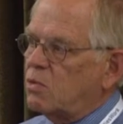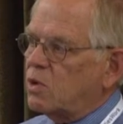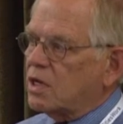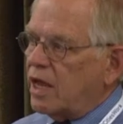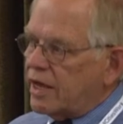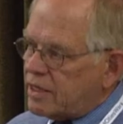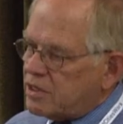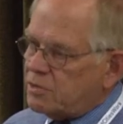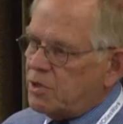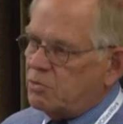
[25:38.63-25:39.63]
would like
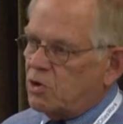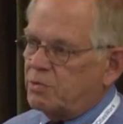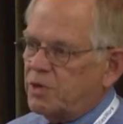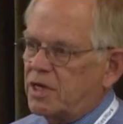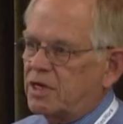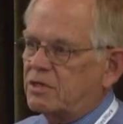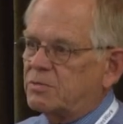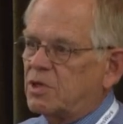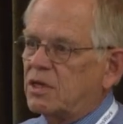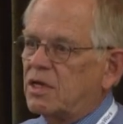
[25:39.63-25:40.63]
it to be more
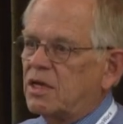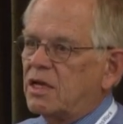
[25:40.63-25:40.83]
predictable.